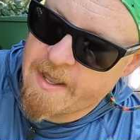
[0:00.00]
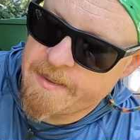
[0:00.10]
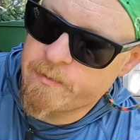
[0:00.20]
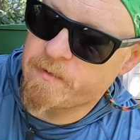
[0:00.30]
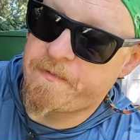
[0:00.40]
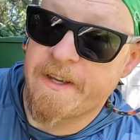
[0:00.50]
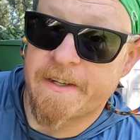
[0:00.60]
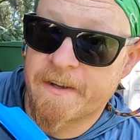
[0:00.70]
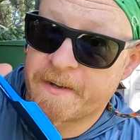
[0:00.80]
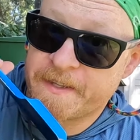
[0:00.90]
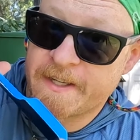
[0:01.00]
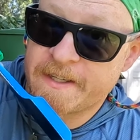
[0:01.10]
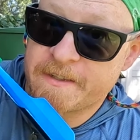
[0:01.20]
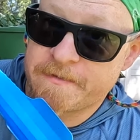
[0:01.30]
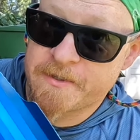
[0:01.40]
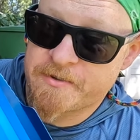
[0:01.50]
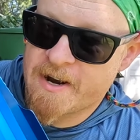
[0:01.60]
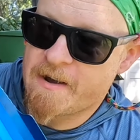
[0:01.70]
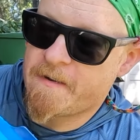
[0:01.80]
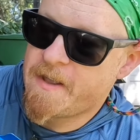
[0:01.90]
that will fit on the end of your
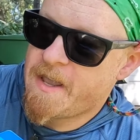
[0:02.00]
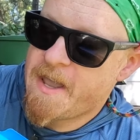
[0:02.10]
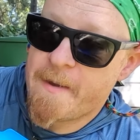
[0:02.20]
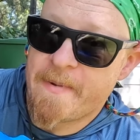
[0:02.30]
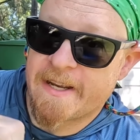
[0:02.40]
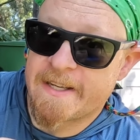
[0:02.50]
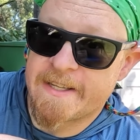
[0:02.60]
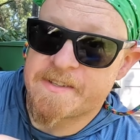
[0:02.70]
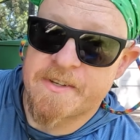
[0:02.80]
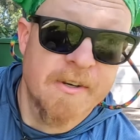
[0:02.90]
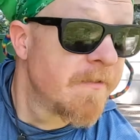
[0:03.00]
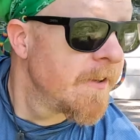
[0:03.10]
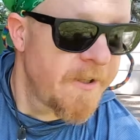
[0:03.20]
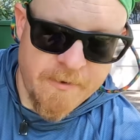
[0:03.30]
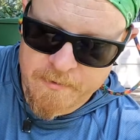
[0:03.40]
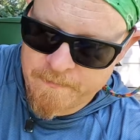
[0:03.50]
trowel and make it easier for you